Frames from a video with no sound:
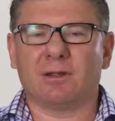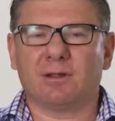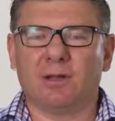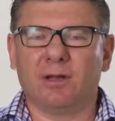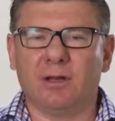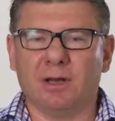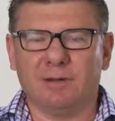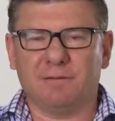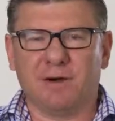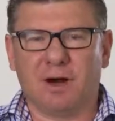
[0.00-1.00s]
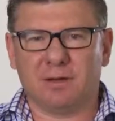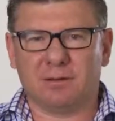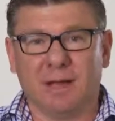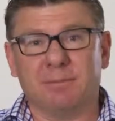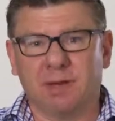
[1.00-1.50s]
the third and
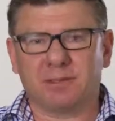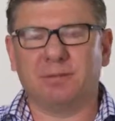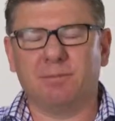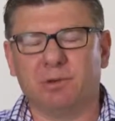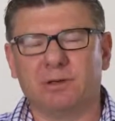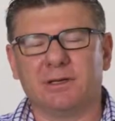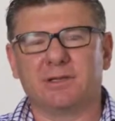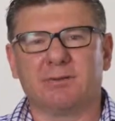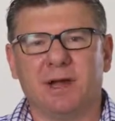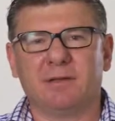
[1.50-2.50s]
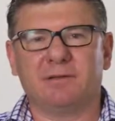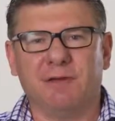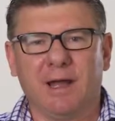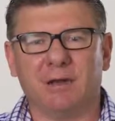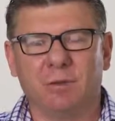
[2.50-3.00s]
final and most important is around the
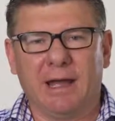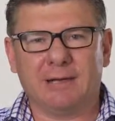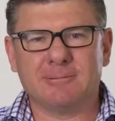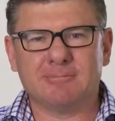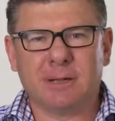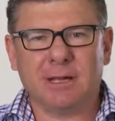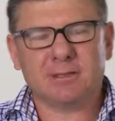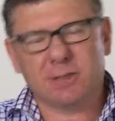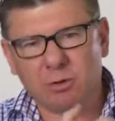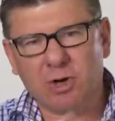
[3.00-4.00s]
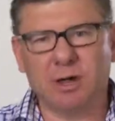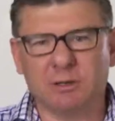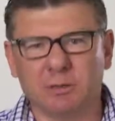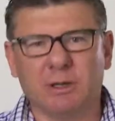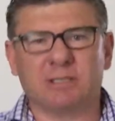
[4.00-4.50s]
value add. So we'll go
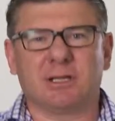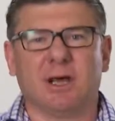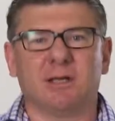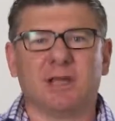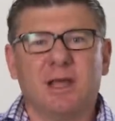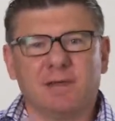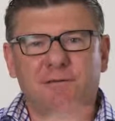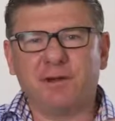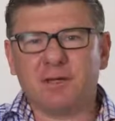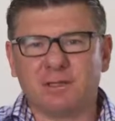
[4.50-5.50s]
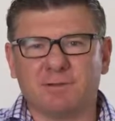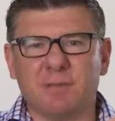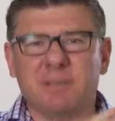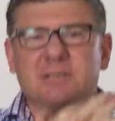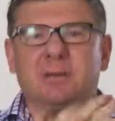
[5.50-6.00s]
through each of those. The first of
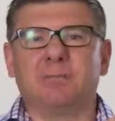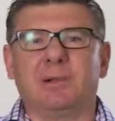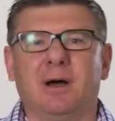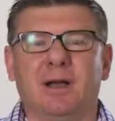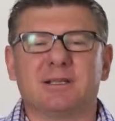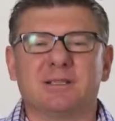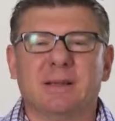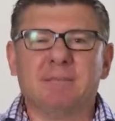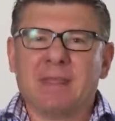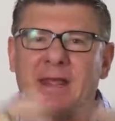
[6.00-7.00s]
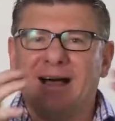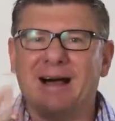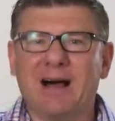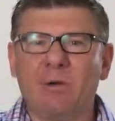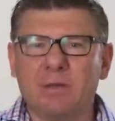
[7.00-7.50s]
them is compliance.
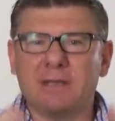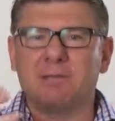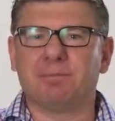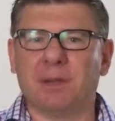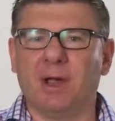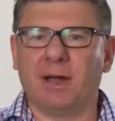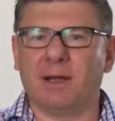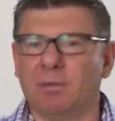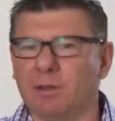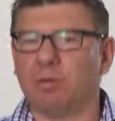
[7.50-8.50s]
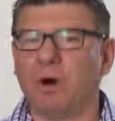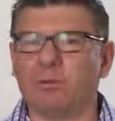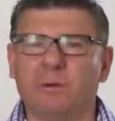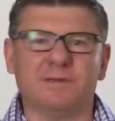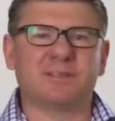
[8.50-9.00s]
Are we complying with
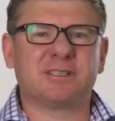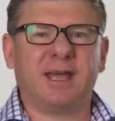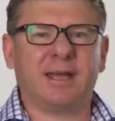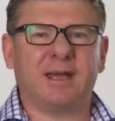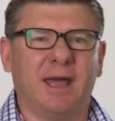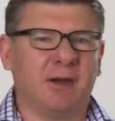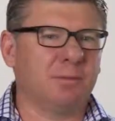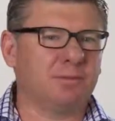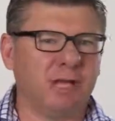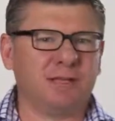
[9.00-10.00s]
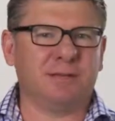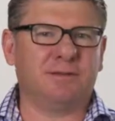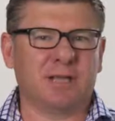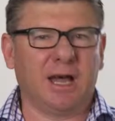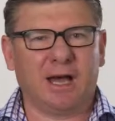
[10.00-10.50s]
what we've said our
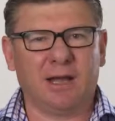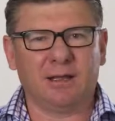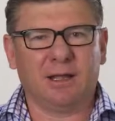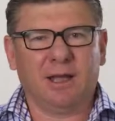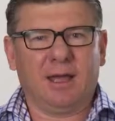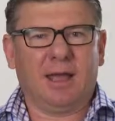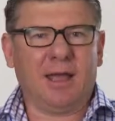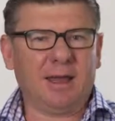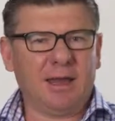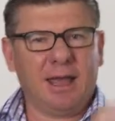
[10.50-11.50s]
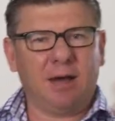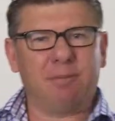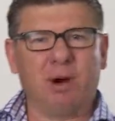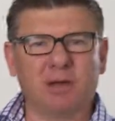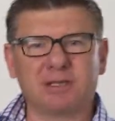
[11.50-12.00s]
objectives are and our
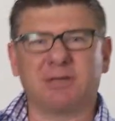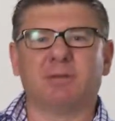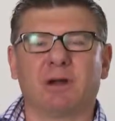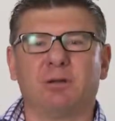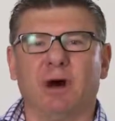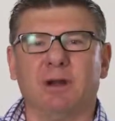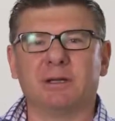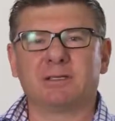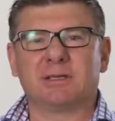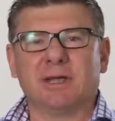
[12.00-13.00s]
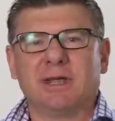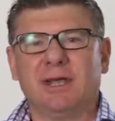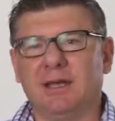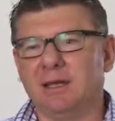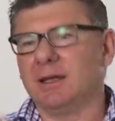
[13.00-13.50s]
policy requirements
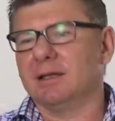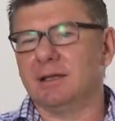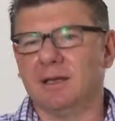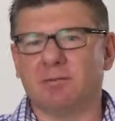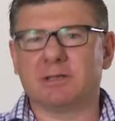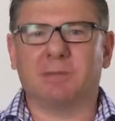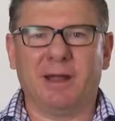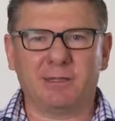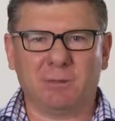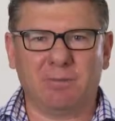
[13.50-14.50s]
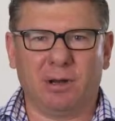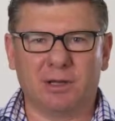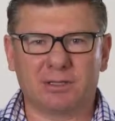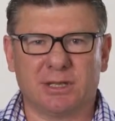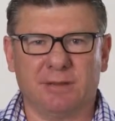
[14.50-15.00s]
in the risk management
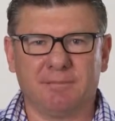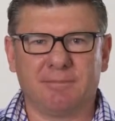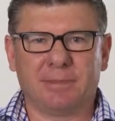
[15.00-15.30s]
policy?